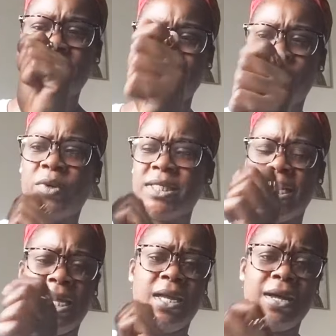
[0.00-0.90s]
wasn't
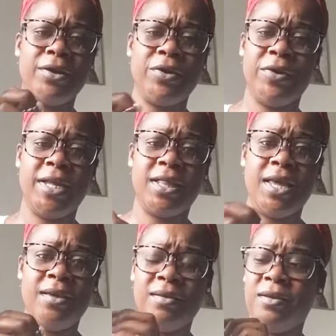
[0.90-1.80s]
any gunk or
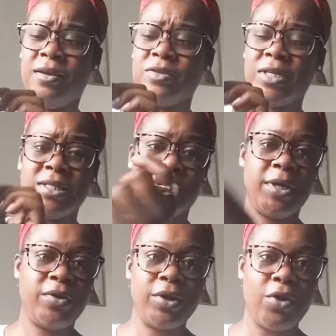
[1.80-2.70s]
anything. So I just
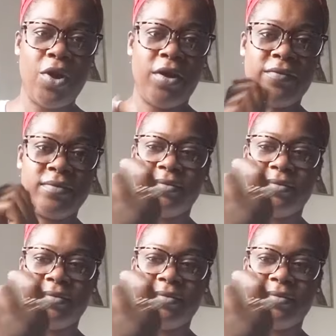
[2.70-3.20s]
peeled it off.